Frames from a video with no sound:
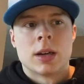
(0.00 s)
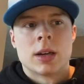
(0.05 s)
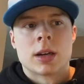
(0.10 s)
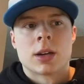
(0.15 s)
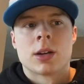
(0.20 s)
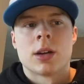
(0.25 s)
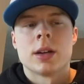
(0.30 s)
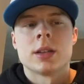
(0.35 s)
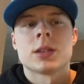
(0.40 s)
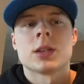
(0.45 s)

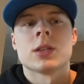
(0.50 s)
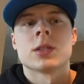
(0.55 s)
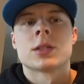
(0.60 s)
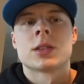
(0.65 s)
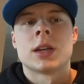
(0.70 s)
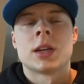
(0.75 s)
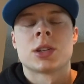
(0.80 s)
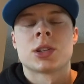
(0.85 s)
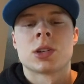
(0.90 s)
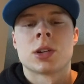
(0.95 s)
Credits are
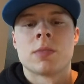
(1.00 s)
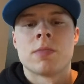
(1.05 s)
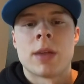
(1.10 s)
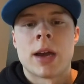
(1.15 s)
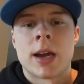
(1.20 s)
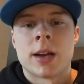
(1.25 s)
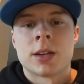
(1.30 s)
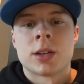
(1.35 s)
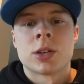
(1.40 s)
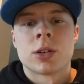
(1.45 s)
essential and
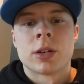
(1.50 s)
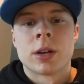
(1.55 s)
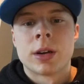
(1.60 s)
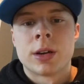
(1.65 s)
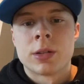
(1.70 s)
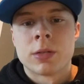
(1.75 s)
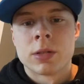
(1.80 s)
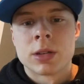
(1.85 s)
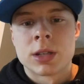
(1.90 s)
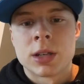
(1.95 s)
mandatory
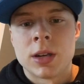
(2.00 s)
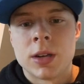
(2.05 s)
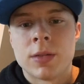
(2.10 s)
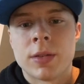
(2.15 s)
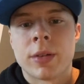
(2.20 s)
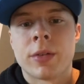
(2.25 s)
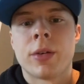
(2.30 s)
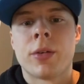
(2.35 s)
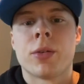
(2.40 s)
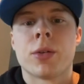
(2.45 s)
to receive
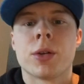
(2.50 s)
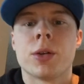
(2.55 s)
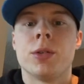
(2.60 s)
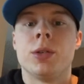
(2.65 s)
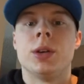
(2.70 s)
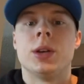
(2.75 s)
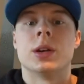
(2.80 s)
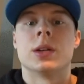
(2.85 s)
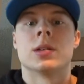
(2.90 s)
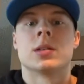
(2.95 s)
every few
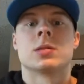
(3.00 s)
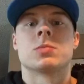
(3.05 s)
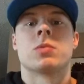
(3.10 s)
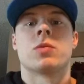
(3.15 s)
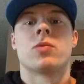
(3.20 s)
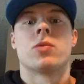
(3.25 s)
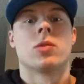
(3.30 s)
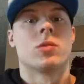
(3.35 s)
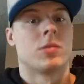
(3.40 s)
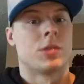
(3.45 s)
years
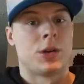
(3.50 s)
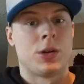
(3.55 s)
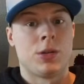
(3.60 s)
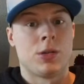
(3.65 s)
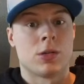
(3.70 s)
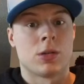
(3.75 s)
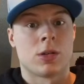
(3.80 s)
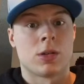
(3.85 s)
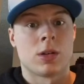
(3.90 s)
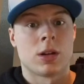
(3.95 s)
before
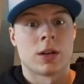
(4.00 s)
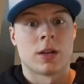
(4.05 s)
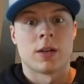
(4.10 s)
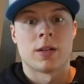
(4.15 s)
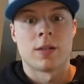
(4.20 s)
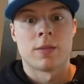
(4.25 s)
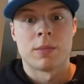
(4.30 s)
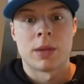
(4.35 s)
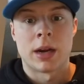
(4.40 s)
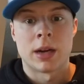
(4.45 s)
renewal
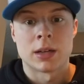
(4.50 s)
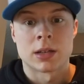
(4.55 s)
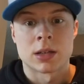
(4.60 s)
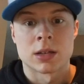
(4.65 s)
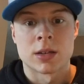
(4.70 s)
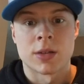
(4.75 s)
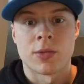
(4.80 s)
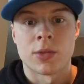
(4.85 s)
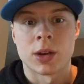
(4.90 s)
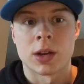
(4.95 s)
of many
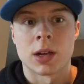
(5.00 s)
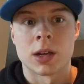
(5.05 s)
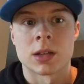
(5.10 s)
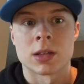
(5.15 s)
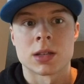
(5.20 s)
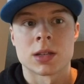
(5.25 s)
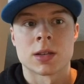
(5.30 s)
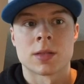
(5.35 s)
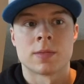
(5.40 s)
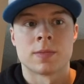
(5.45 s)

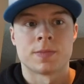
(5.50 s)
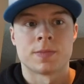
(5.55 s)
certificates.